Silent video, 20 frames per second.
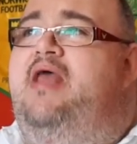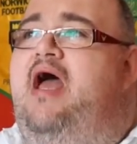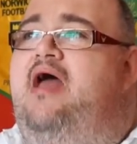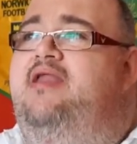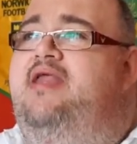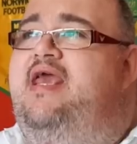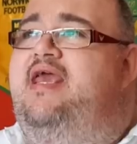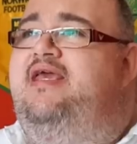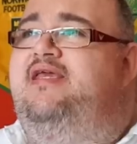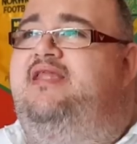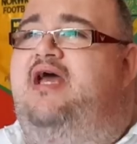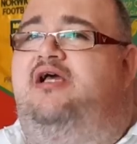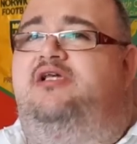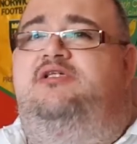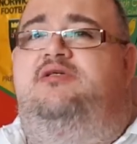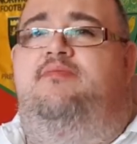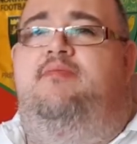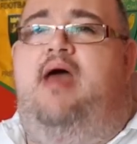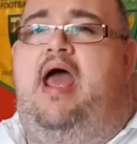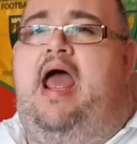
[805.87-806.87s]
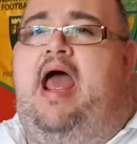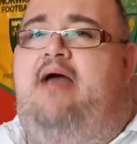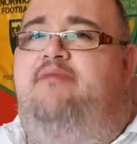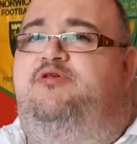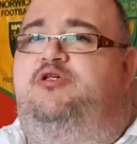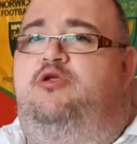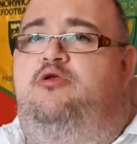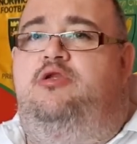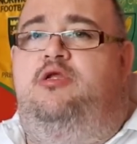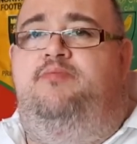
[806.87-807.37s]
And he does some
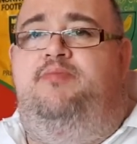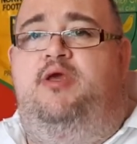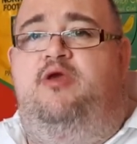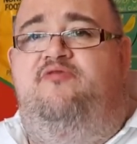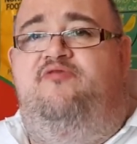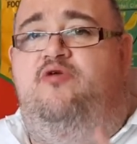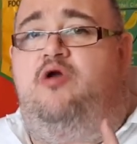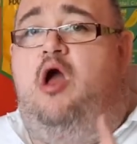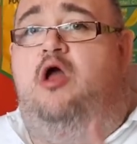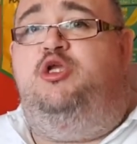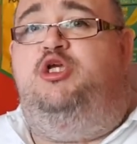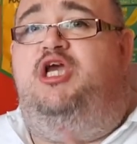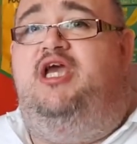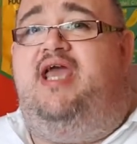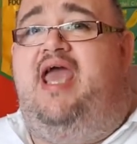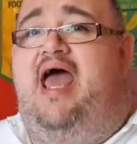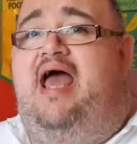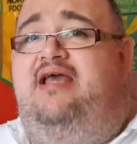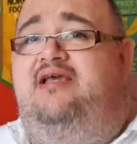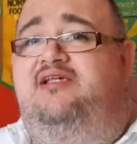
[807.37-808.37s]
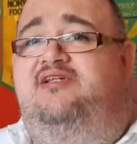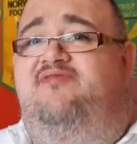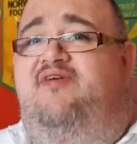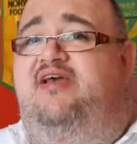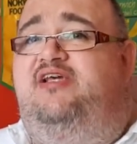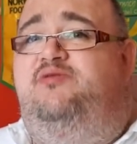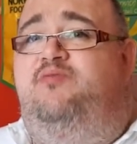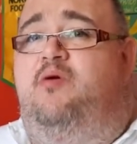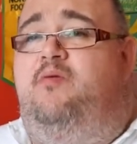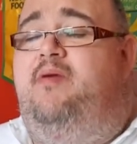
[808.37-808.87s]
absolutely beautiful. Go and check out his
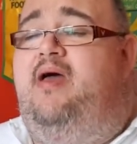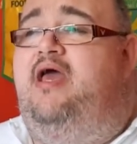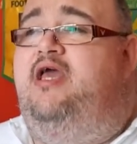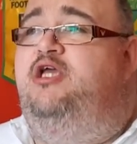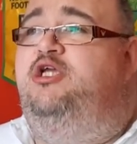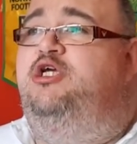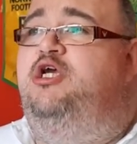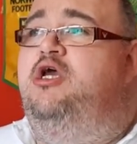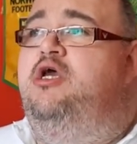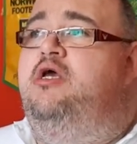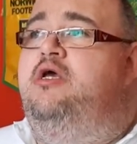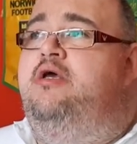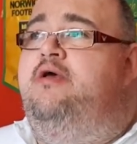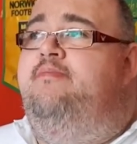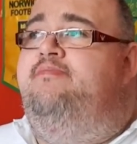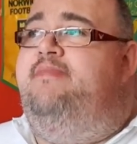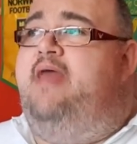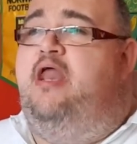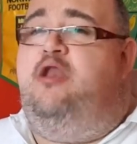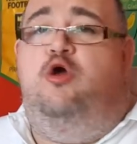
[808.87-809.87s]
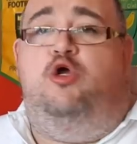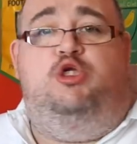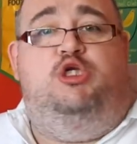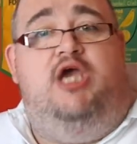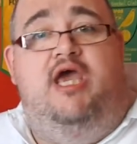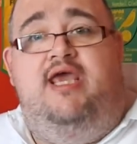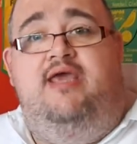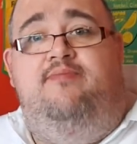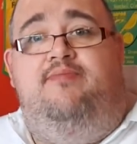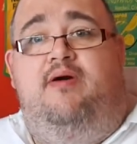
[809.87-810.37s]
Facebook page. They're not
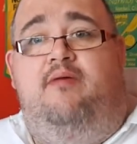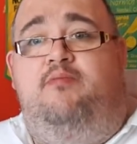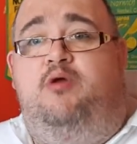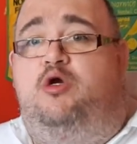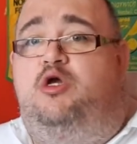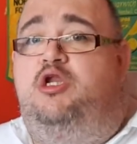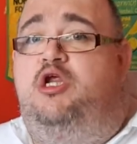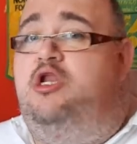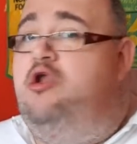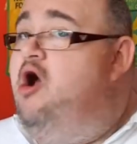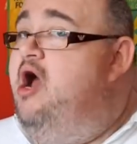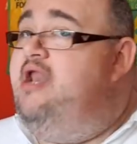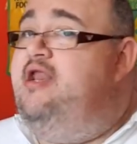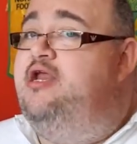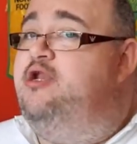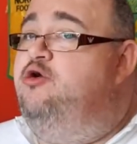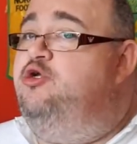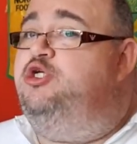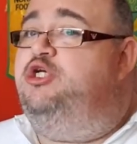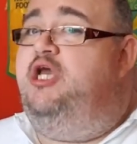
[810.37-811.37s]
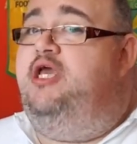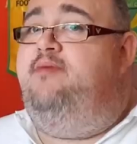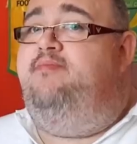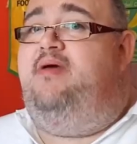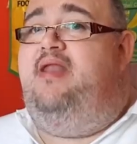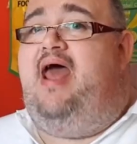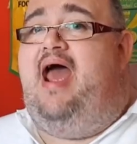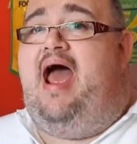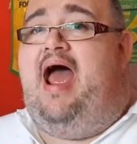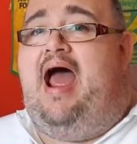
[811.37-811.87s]
cheap, I'm not going to lie, they're not cheap,
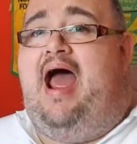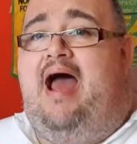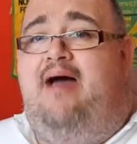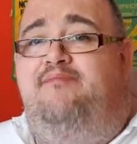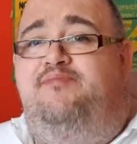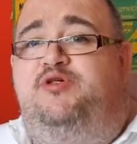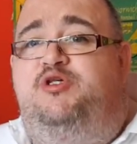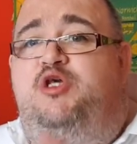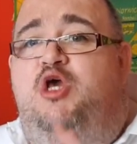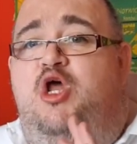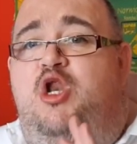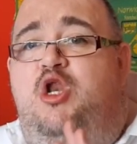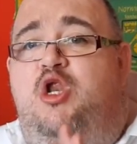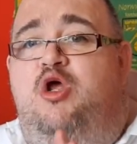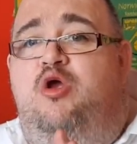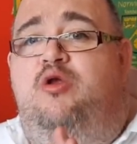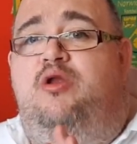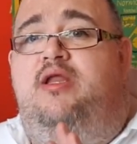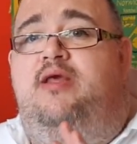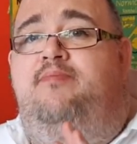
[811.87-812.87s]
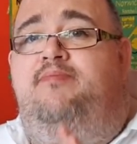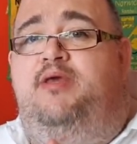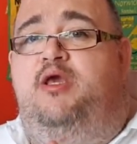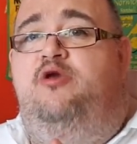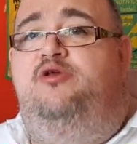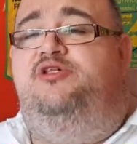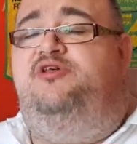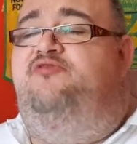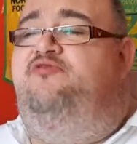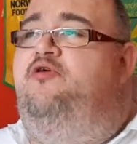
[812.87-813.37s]
but they're absolutely
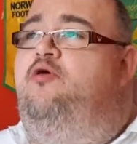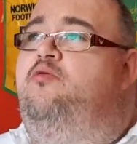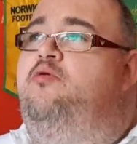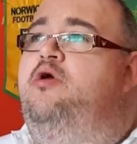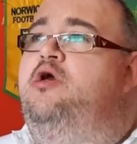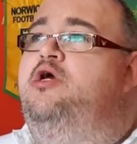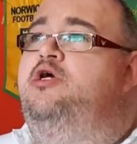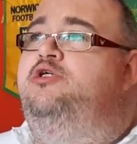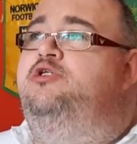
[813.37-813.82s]
beautiful.